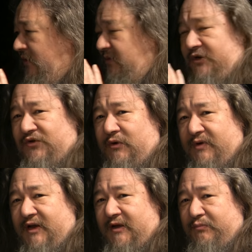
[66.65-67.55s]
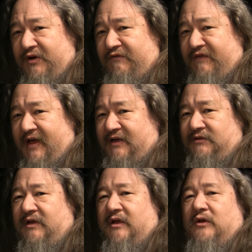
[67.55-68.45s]
I'm going to try reading it pretty
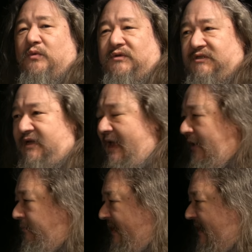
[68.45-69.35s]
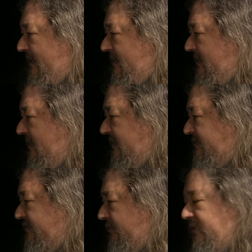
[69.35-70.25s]
fast. We'll see how bad I
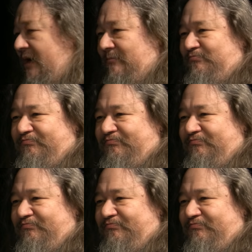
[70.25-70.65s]
screw up.